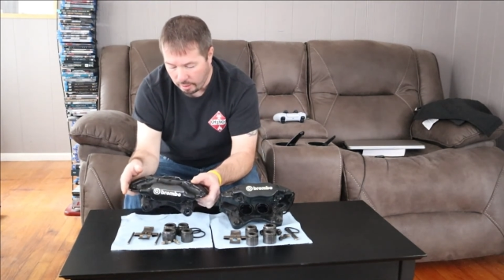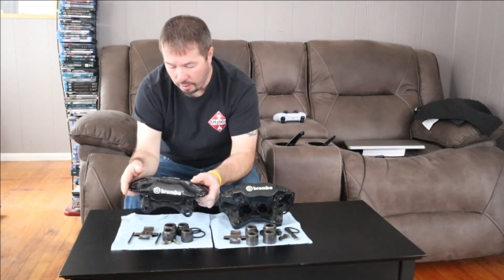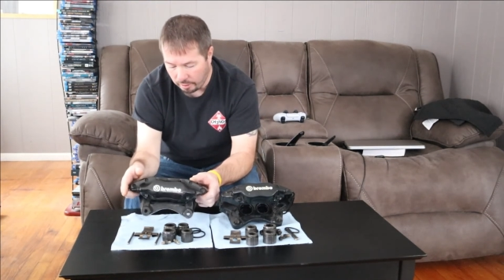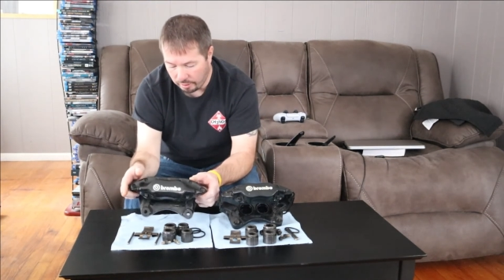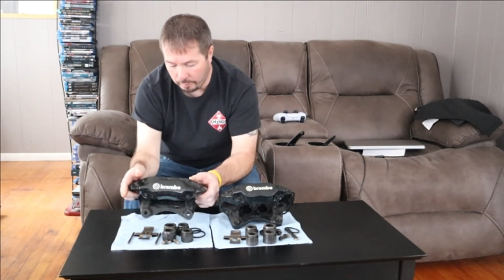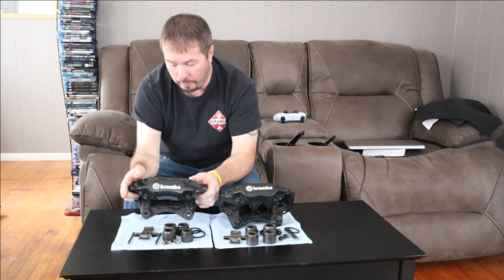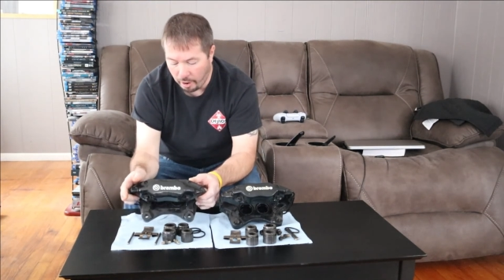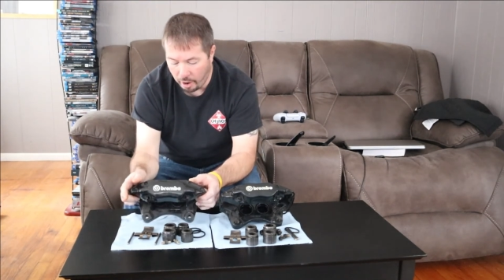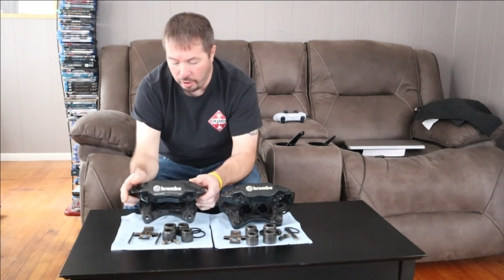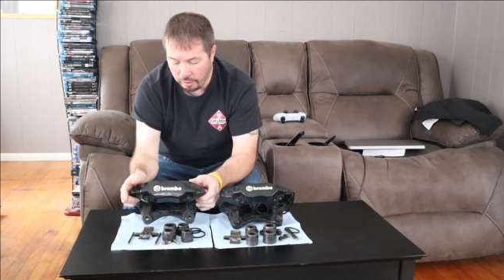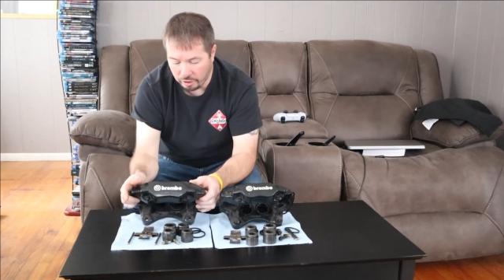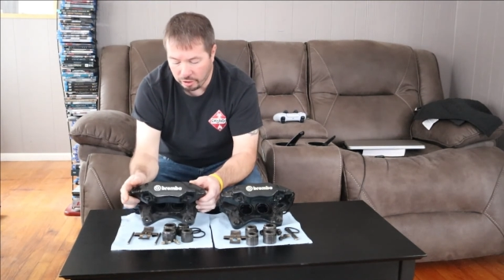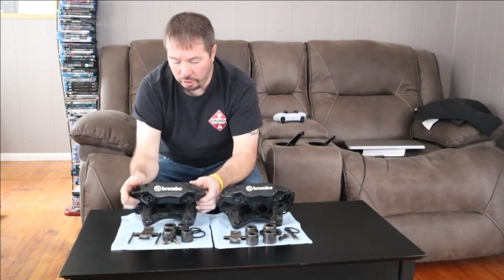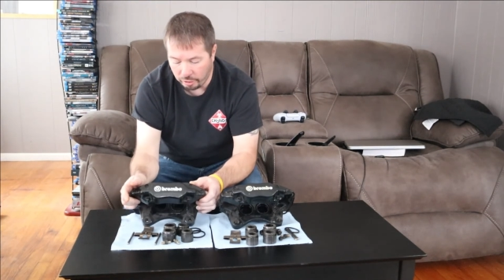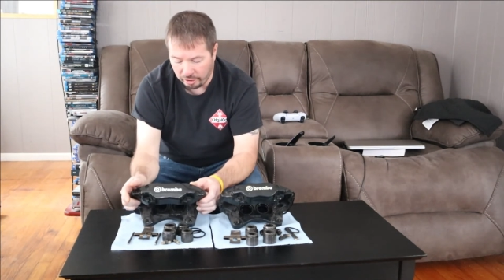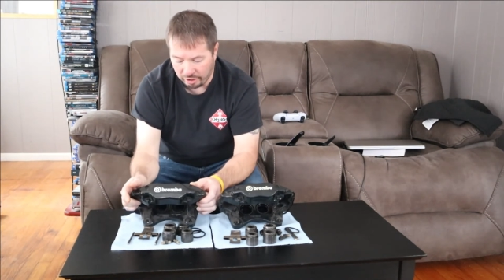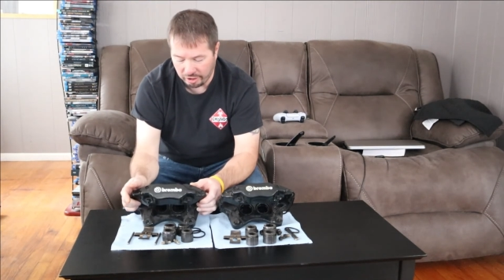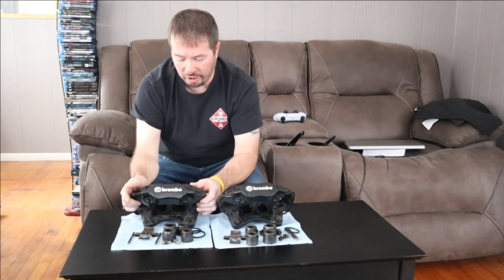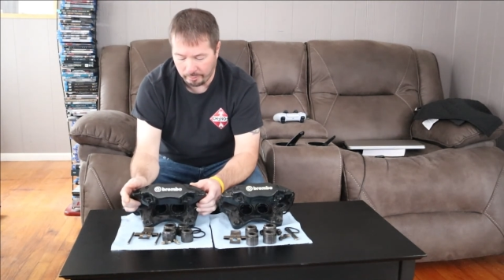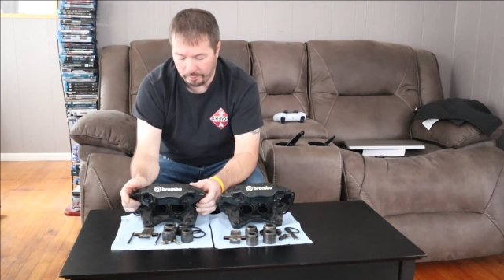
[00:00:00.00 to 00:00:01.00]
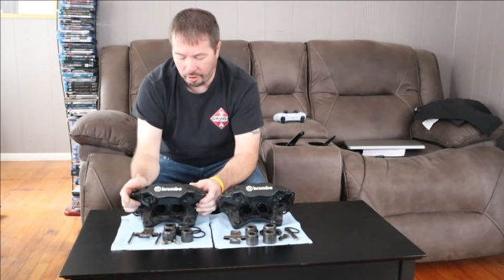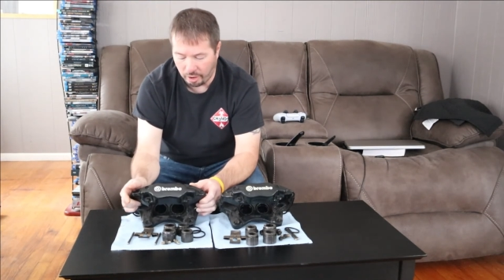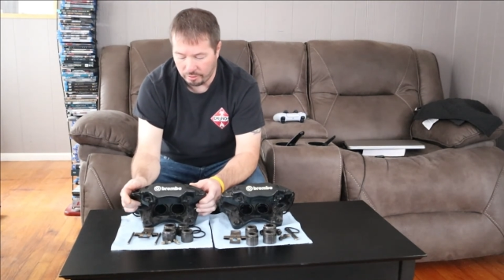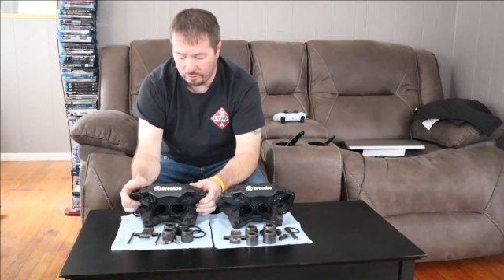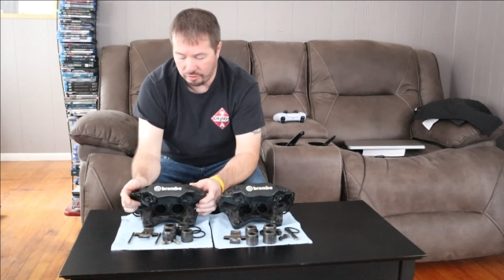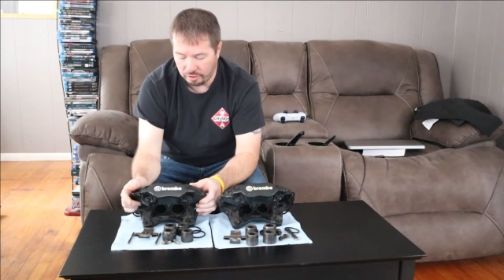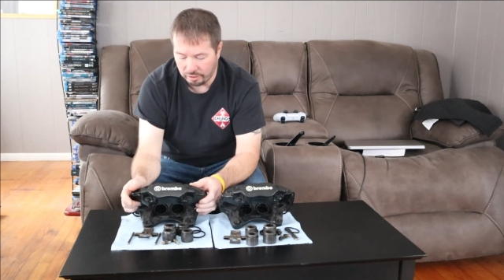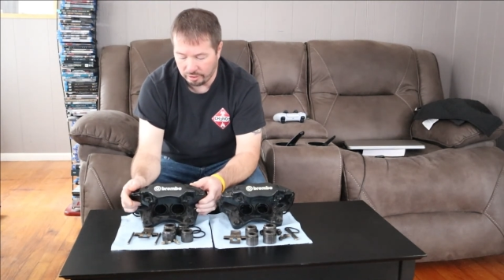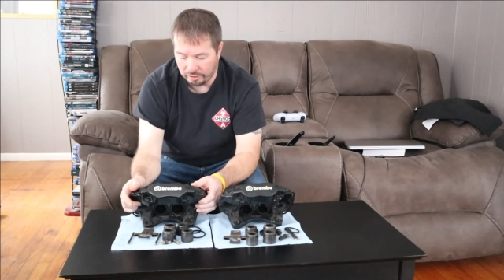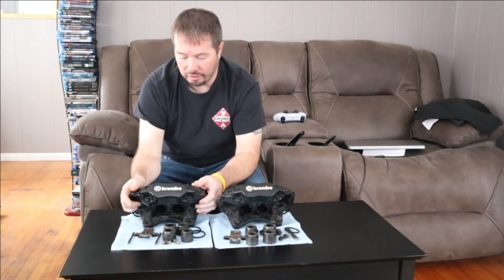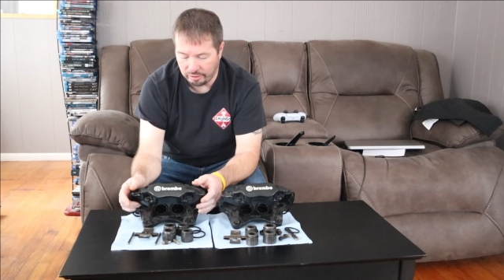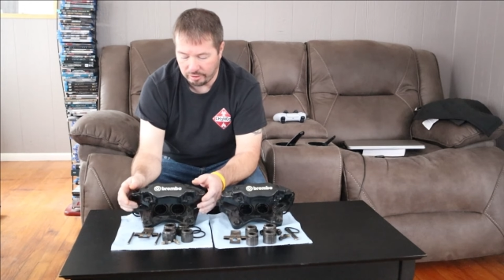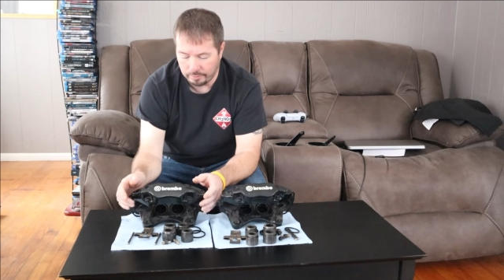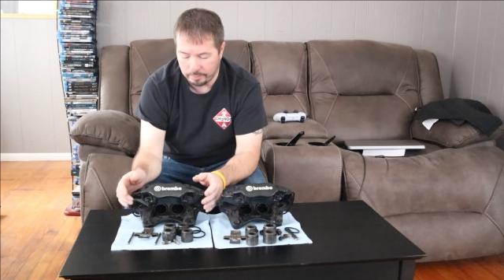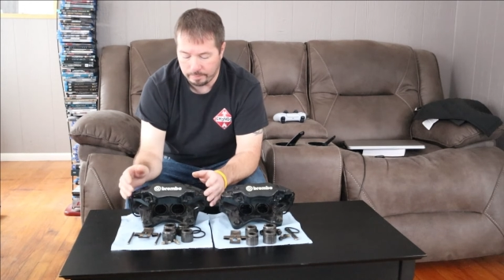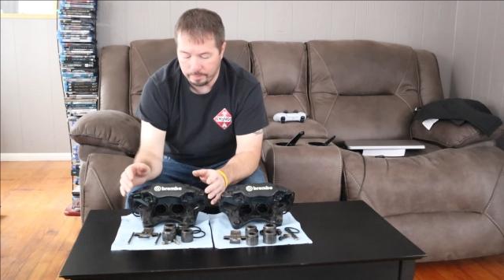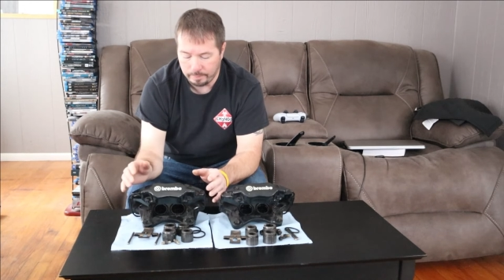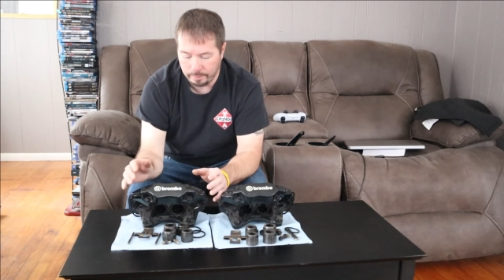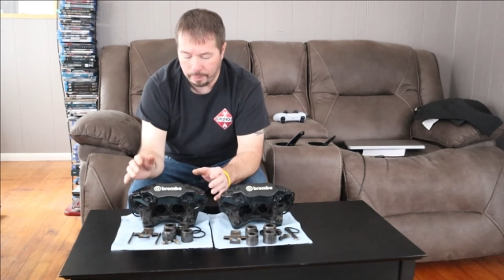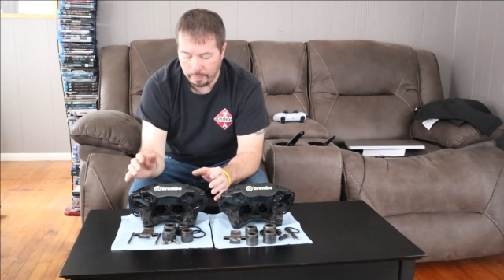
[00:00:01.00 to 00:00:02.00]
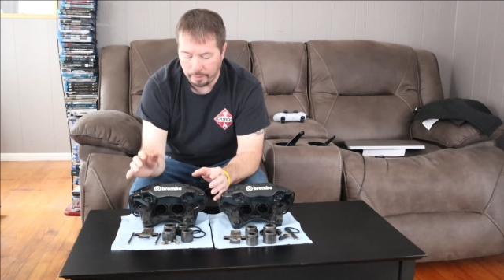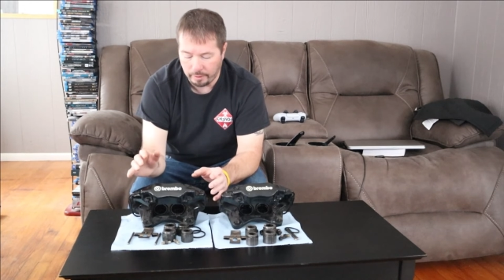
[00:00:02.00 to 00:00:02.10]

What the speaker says: The powder coating, I'm not really